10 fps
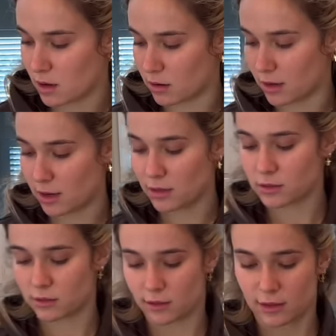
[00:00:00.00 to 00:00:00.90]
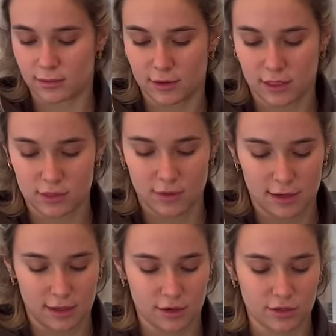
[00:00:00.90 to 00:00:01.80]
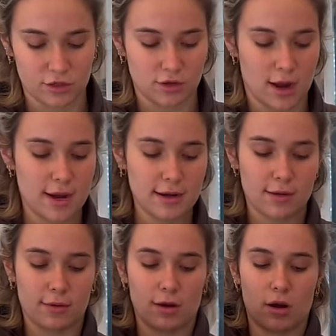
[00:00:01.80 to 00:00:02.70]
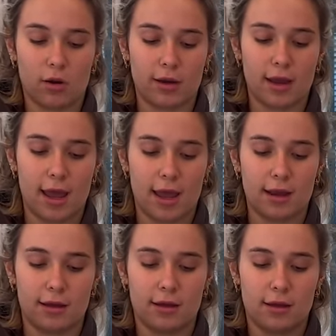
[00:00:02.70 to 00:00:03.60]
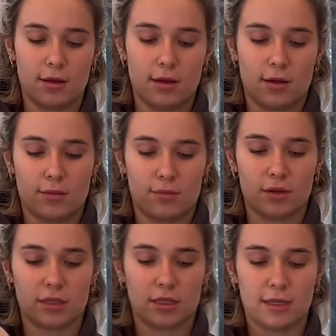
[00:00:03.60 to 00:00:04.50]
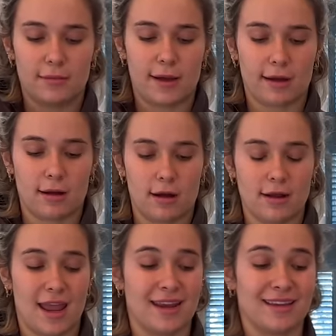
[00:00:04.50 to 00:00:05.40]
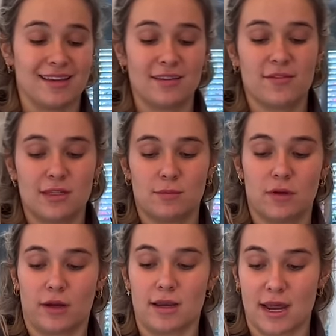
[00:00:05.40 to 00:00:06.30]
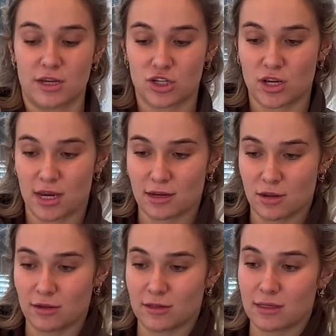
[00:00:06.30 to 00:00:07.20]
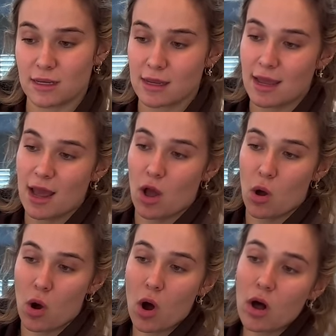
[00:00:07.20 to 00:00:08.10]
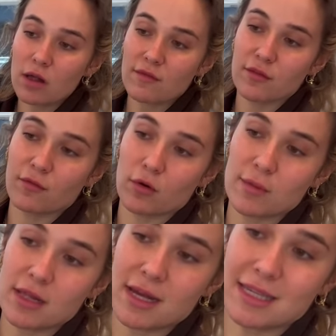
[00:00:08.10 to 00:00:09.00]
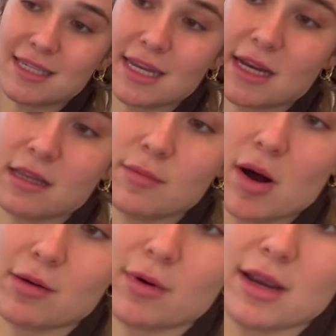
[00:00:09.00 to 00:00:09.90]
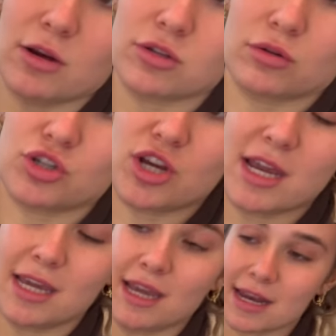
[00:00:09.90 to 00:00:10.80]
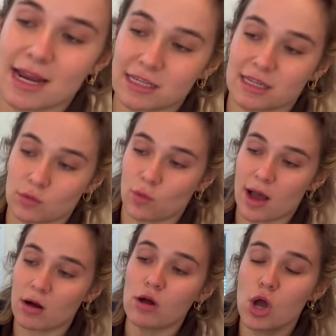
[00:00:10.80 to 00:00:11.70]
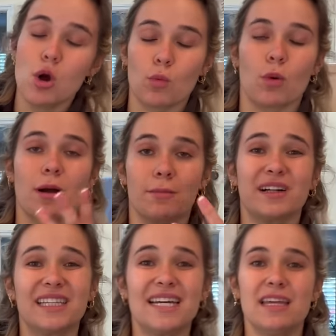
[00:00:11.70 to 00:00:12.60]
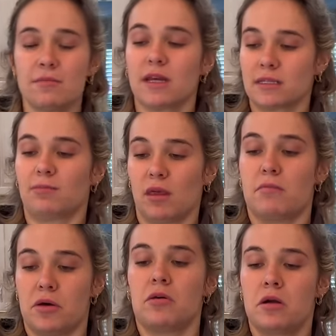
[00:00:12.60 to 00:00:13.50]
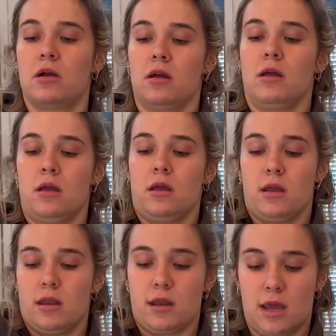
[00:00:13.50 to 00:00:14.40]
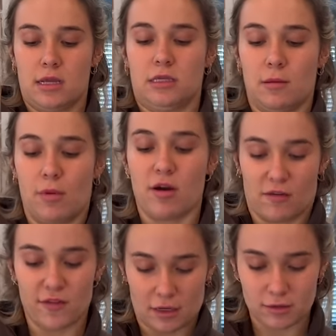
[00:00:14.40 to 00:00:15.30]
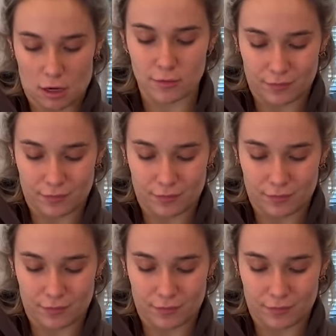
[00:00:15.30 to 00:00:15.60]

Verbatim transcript: Okay, so we're gonna put this right here to dry. Now we're gonna go on ahead, put the lid back on, and give this milk a nice shake. Now you can see all of the formula is sitting on the bottom right here, so shaking it nice and well will completely mix up the milk nice and perfect, so.